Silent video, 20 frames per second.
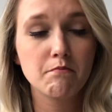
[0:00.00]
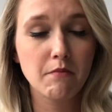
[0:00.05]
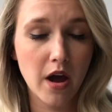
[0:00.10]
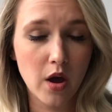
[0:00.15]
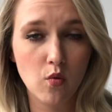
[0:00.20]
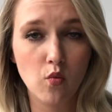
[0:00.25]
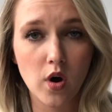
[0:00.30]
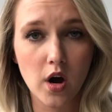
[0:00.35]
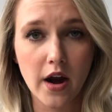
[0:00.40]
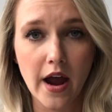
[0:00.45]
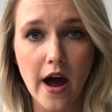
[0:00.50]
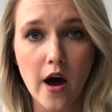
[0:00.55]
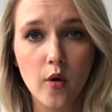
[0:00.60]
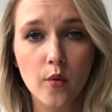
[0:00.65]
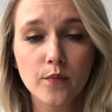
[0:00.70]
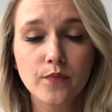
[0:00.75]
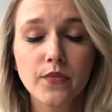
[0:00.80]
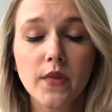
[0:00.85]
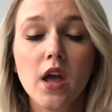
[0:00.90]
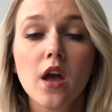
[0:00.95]
my
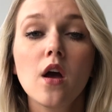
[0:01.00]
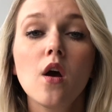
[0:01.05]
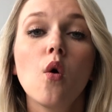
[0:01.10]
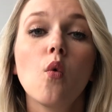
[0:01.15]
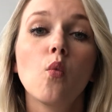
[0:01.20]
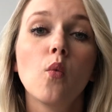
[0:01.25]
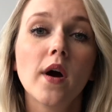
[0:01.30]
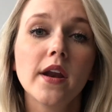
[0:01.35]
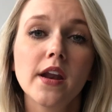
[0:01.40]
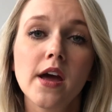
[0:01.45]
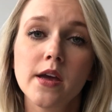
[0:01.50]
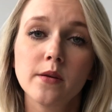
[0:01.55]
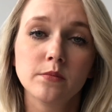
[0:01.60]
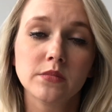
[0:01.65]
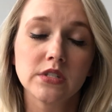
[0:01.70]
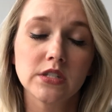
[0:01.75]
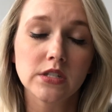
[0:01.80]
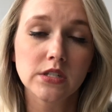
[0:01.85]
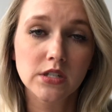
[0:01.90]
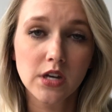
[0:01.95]
workout. When
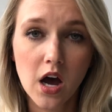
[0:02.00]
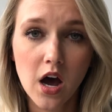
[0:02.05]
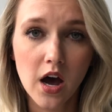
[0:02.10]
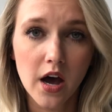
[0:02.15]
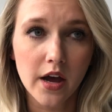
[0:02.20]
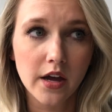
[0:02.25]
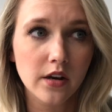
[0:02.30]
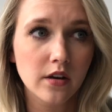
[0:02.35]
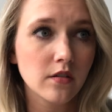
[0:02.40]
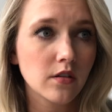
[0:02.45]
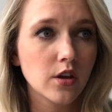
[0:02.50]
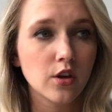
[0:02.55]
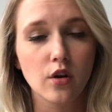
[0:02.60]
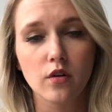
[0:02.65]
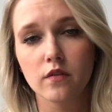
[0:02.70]
I'm done,